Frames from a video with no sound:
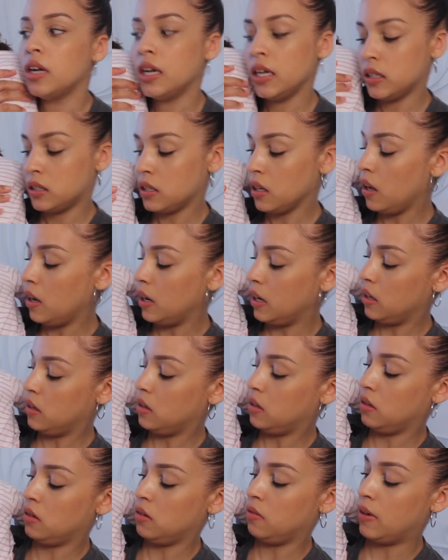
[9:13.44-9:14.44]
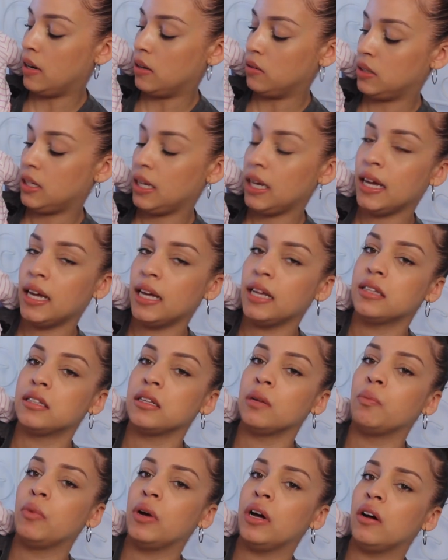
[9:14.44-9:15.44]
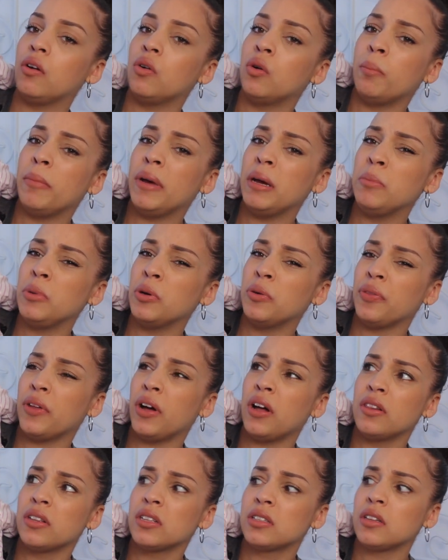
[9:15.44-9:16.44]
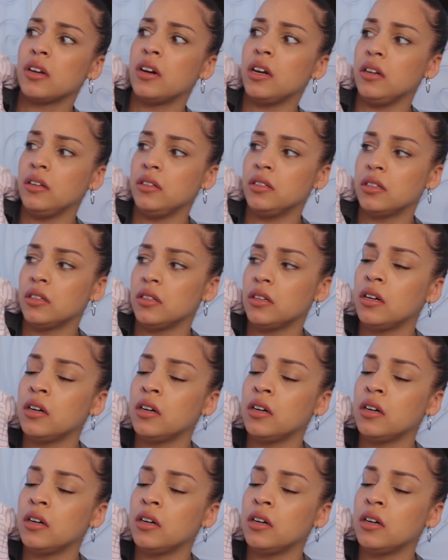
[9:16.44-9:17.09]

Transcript: It's like around here somewhere, or maybe on the other side.